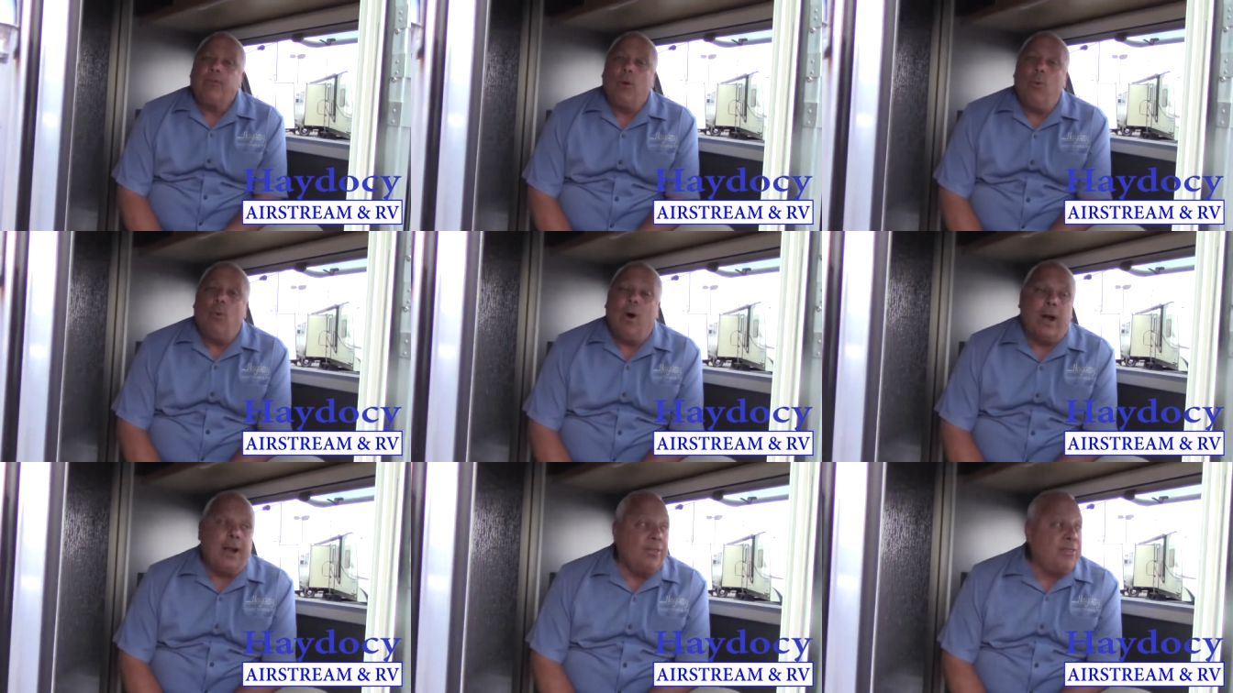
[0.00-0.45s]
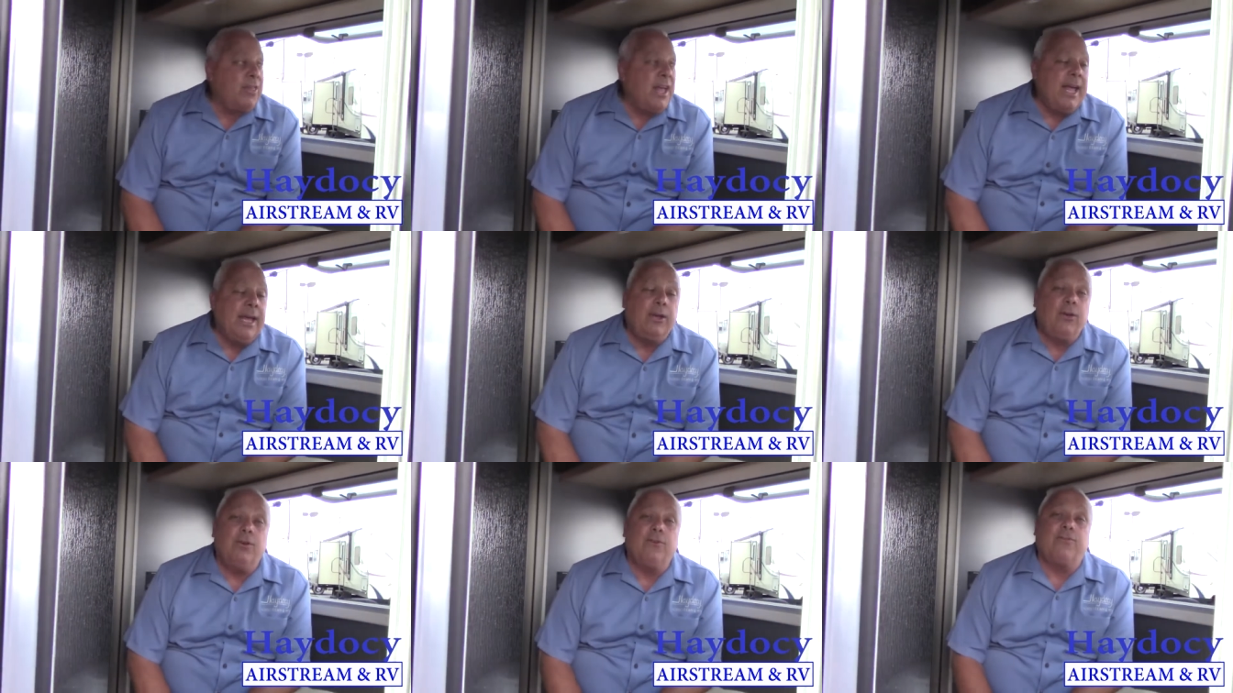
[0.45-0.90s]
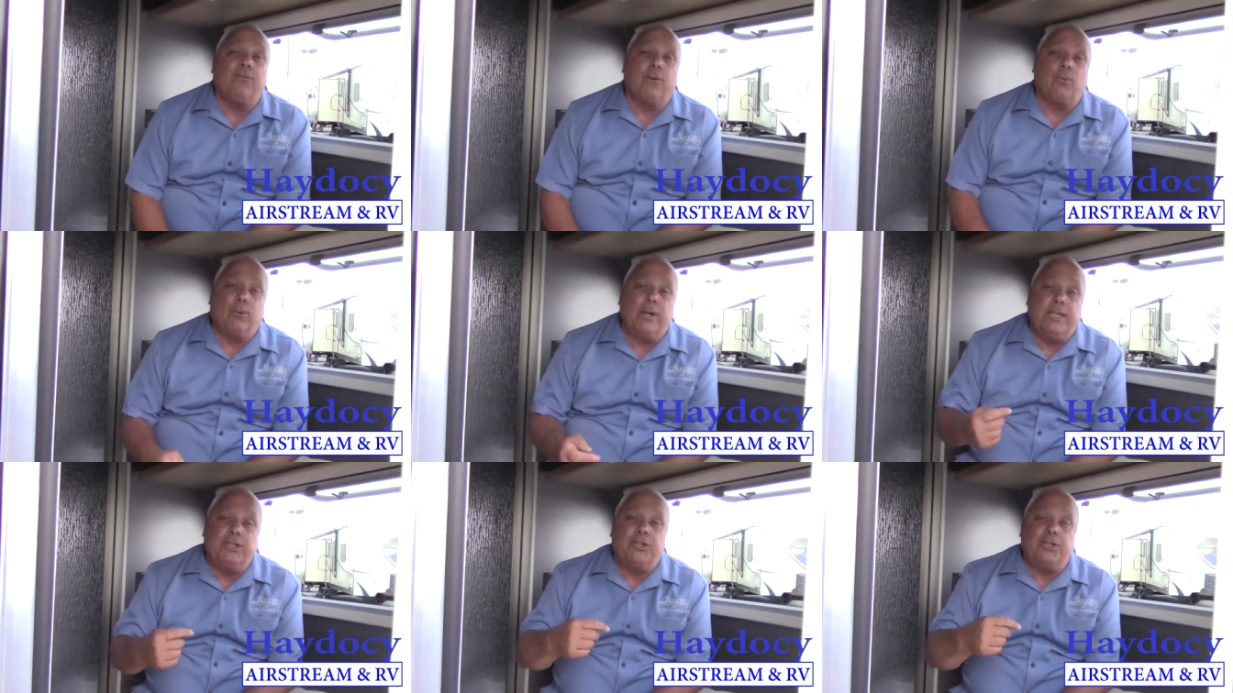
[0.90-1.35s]
Want to thank you for
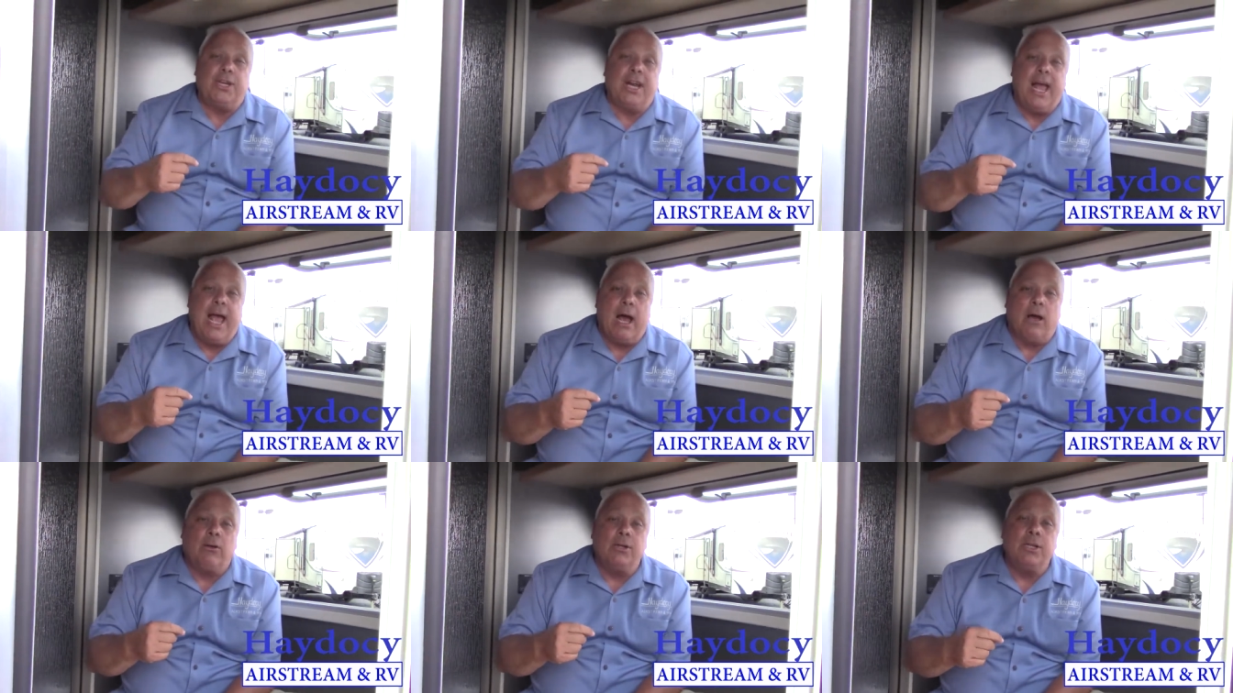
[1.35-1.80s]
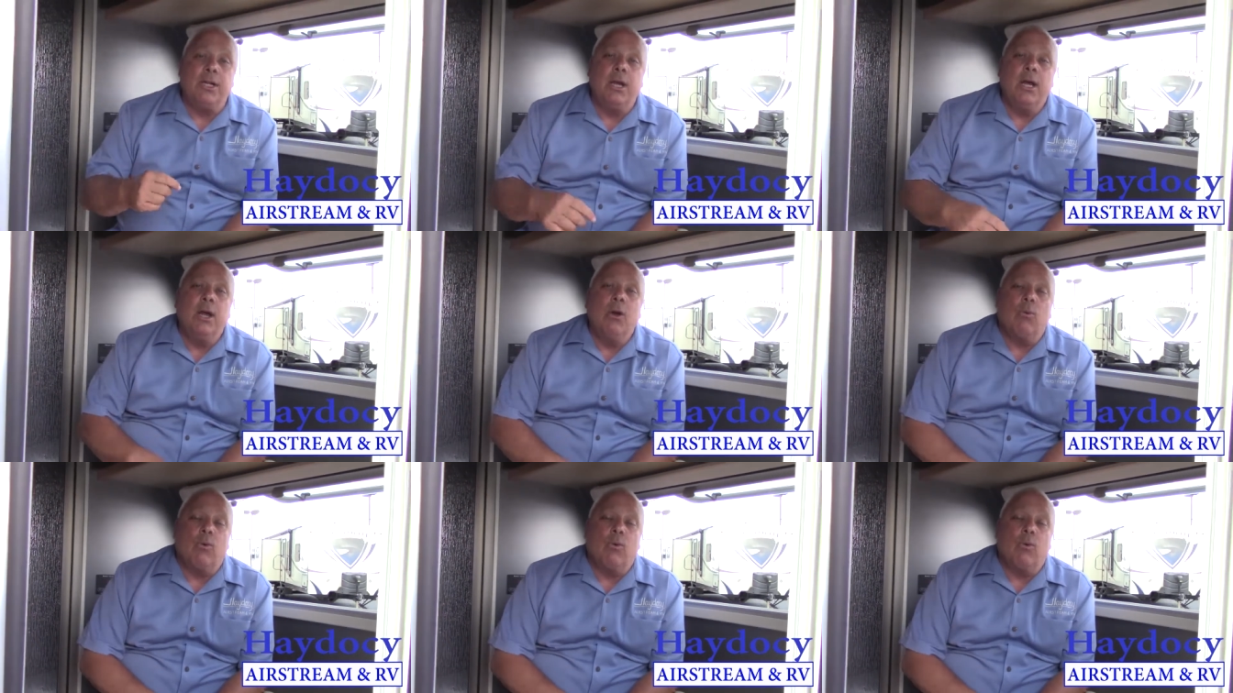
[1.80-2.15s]
reaching out.